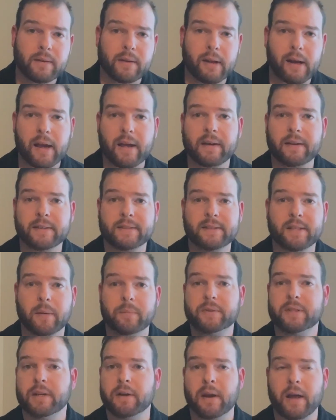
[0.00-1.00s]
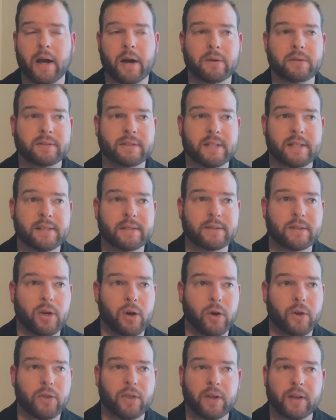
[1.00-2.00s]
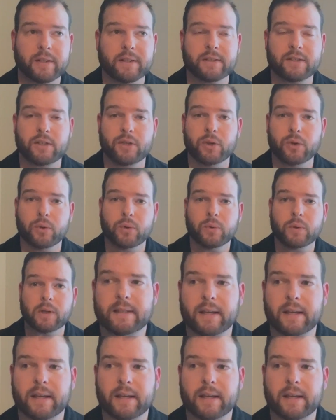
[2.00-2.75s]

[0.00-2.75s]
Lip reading: It had its ups and downs, as all things do.